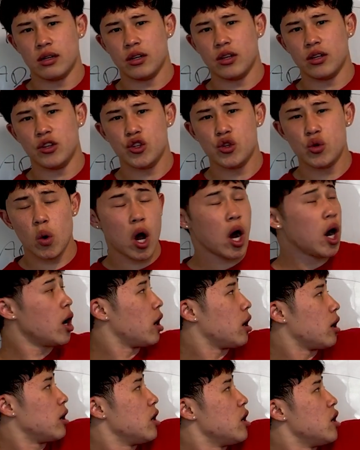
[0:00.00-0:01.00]

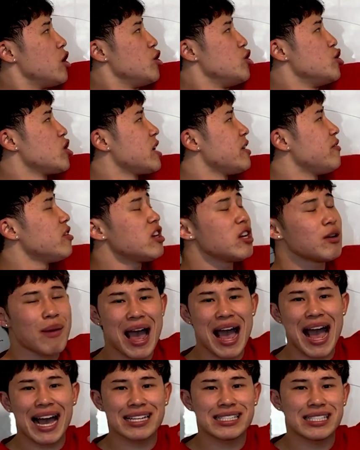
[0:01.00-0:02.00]
You're giving them
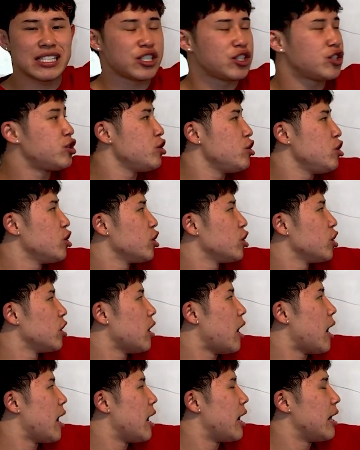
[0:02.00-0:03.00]
access to your.
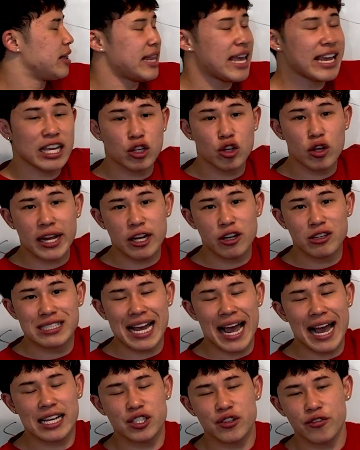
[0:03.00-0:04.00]
They can look at your
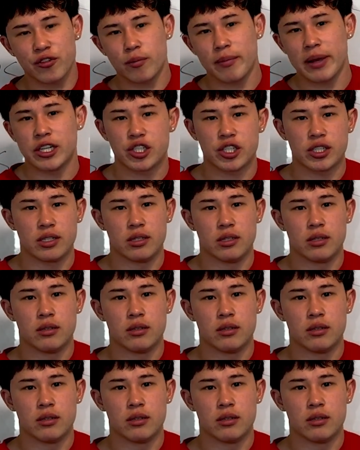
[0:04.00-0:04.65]
tax information.